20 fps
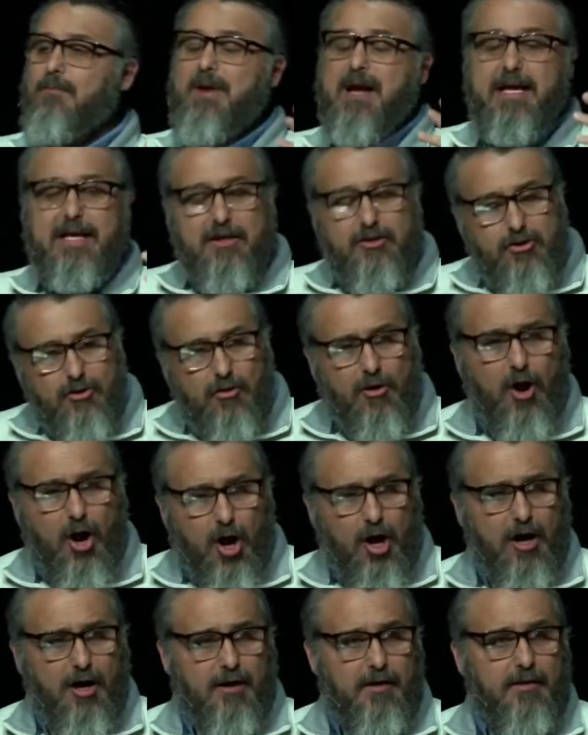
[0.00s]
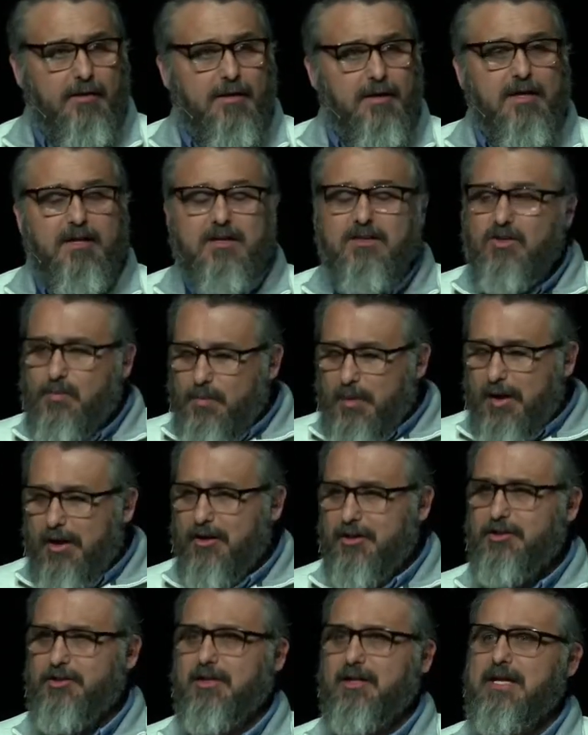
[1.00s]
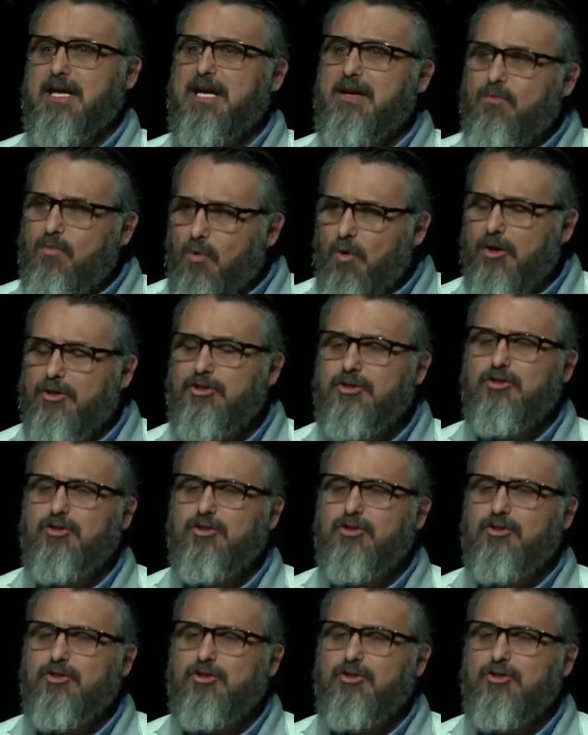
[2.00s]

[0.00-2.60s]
and I'm talking about in your heart, spiritually.